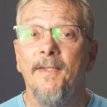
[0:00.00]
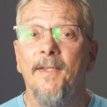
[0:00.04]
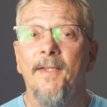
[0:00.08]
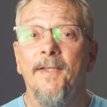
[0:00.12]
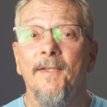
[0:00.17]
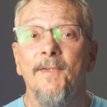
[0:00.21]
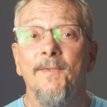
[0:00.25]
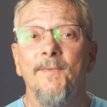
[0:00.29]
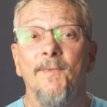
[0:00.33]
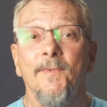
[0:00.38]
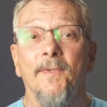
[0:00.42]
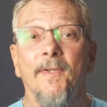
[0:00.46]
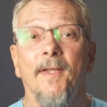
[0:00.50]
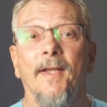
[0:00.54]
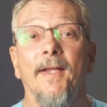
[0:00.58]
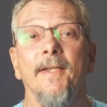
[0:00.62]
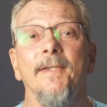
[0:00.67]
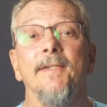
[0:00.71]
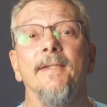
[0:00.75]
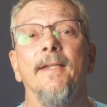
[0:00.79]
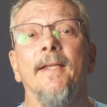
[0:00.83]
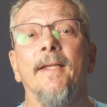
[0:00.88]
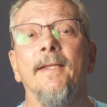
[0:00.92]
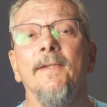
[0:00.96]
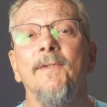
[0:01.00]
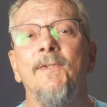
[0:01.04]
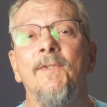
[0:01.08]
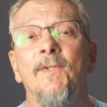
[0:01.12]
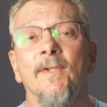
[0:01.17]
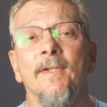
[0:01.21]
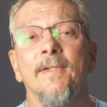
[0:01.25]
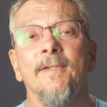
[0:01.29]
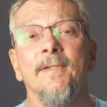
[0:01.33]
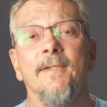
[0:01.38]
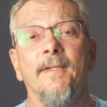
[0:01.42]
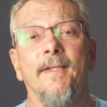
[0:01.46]
the Israelites and had
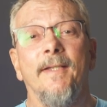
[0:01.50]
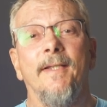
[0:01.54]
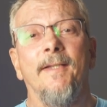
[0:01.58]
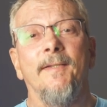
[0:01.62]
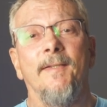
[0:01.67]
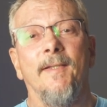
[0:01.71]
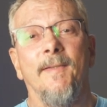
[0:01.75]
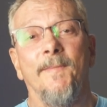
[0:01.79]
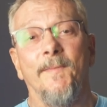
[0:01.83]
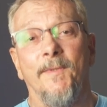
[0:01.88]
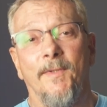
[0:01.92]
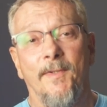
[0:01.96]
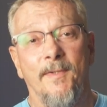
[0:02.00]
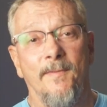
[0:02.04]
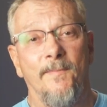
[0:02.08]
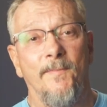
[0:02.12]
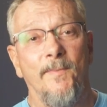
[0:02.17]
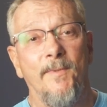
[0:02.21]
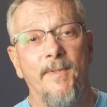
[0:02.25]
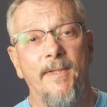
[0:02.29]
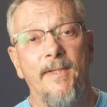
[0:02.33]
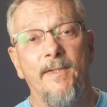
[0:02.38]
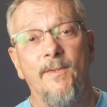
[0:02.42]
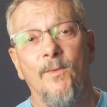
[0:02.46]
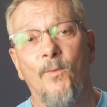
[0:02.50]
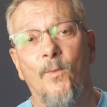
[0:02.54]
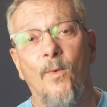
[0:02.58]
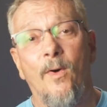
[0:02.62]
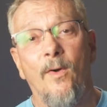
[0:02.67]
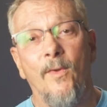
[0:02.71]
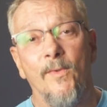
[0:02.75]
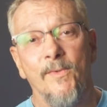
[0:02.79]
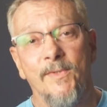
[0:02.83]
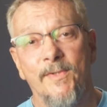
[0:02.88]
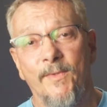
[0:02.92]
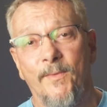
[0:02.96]
just led them to complete the
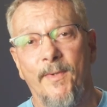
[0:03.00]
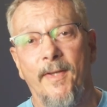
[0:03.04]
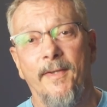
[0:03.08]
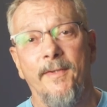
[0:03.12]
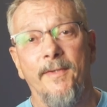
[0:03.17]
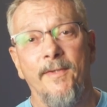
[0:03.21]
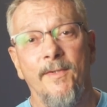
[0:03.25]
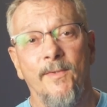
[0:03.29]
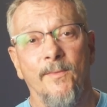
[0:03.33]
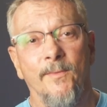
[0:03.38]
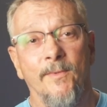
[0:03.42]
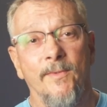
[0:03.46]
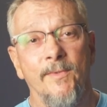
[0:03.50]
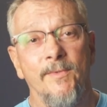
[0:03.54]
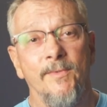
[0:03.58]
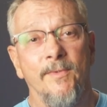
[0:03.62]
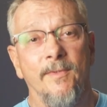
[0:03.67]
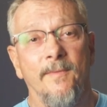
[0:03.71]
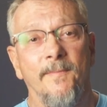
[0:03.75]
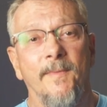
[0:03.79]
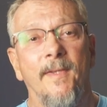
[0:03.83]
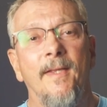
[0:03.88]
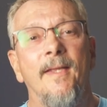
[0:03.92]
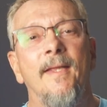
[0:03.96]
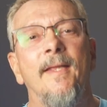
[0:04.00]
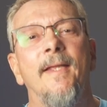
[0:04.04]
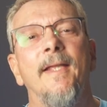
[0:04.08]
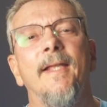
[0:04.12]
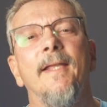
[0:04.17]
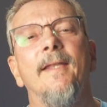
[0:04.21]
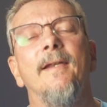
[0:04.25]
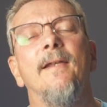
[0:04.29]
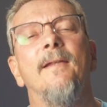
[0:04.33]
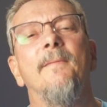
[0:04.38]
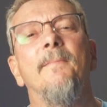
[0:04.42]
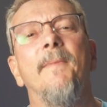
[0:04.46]
wall surrounding Jerusalem
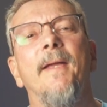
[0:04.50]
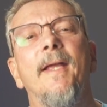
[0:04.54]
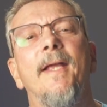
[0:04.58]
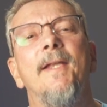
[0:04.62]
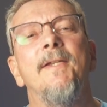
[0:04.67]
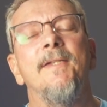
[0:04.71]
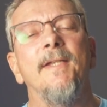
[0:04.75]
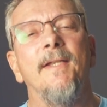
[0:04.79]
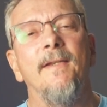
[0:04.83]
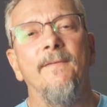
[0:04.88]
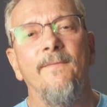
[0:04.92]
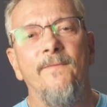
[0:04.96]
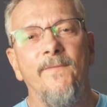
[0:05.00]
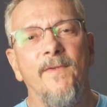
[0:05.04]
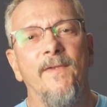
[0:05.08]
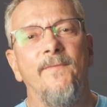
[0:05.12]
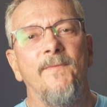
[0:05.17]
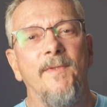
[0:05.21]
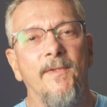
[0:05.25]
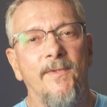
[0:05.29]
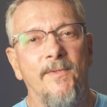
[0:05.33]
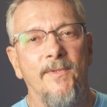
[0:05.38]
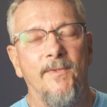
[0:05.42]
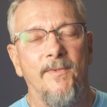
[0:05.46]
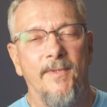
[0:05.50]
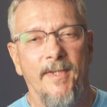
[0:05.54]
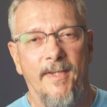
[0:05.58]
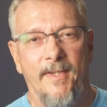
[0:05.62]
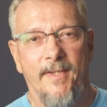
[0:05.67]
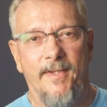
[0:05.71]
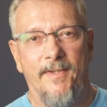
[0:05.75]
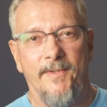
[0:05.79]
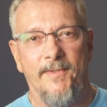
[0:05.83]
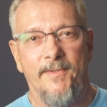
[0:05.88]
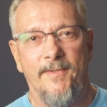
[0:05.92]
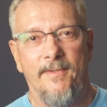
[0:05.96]
in an amazing 52
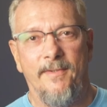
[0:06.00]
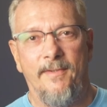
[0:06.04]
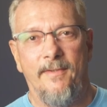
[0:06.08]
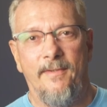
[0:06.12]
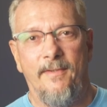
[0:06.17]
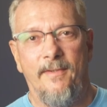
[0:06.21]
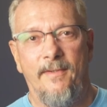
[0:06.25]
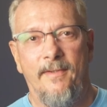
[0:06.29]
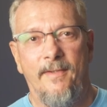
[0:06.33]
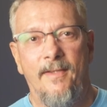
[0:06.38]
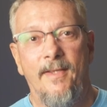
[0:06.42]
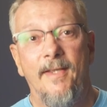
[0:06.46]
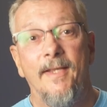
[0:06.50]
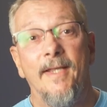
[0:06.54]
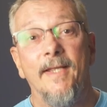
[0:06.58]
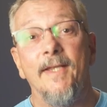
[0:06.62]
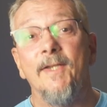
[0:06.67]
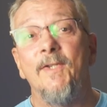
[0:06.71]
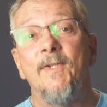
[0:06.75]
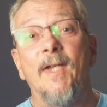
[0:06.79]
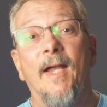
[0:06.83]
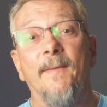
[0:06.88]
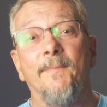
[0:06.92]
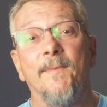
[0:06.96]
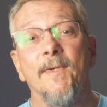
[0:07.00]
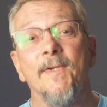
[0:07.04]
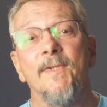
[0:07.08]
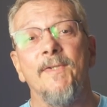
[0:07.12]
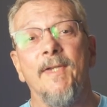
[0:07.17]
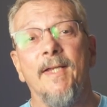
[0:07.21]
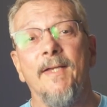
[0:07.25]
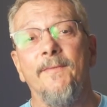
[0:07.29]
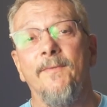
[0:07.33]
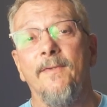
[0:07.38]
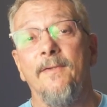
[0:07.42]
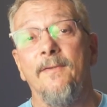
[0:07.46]
days. In chapter
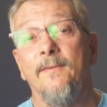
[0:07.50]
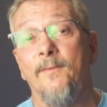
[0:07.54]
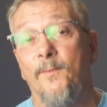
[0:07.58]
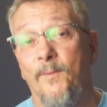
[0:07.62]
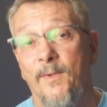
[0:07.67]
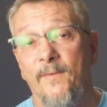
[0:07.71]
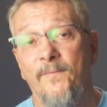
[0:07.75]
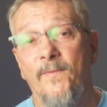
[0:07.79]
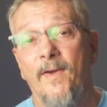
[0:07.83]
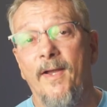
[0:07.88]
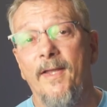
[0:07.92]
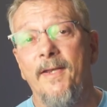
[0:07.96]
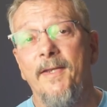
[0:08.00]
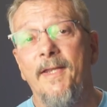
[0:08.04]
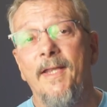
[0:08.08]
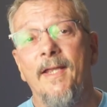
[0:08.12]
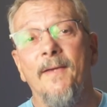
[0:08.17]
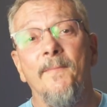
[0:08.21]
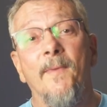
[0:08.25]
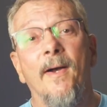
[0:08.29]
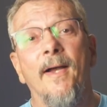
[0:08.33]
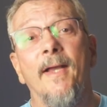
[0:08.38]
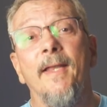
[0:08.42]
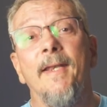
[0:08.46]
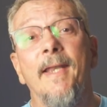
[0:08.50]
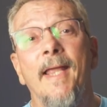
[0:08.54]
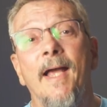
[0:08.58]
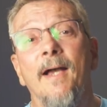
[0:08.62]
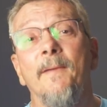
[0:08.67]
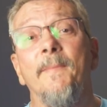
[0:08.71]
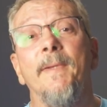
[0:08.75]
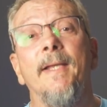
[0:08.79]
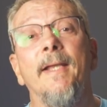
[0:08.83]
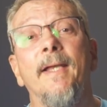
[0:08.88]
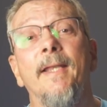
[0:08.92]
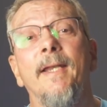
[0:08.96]
7, we find Nehemiah now
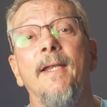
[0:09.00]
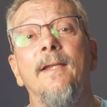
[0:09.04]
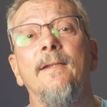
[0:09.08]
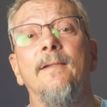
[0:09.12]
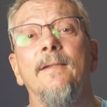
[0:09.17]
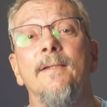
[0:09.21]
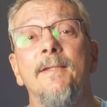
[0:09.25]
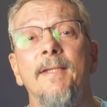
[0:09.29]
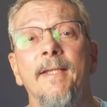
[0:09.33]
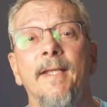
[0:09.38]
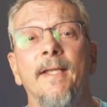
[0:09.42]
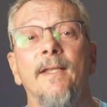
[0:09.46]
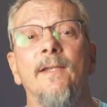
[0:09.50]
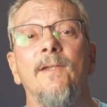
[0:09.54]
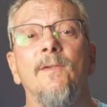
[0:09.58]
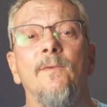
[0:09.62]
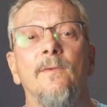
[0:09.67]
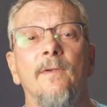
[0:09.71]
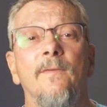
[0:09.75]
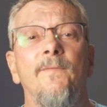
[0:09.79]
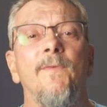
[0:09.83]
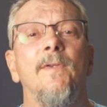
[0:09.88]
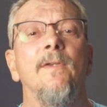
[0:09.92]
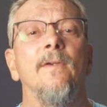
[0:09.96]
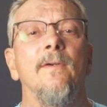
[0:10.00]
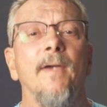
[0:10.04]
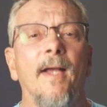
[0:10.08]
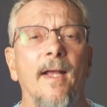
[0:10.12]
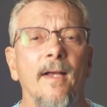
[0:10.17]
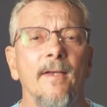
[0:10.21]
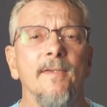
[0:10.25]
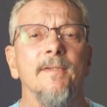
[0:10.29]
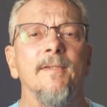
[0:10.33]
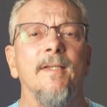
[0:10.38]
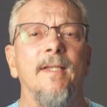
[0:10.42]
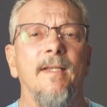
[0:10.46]
beginning to tend to a few
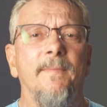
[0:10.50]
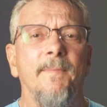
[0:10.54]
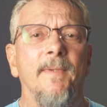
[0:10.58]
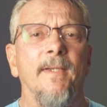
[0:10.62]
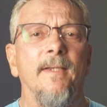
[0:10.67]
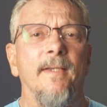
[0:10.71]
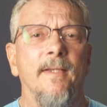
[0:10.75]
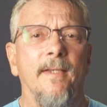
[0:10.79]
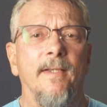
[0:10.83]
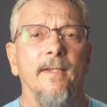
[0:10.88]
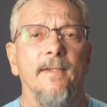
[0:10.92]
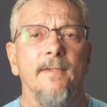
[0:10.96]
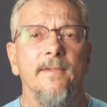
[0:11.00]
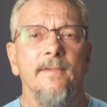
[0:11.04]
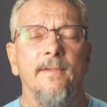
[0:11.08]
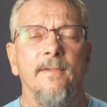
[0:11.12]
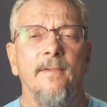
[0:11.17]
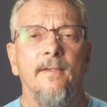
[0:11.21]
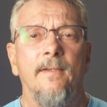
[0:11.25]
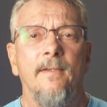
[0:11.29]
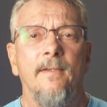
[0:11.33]
housekeeping needs.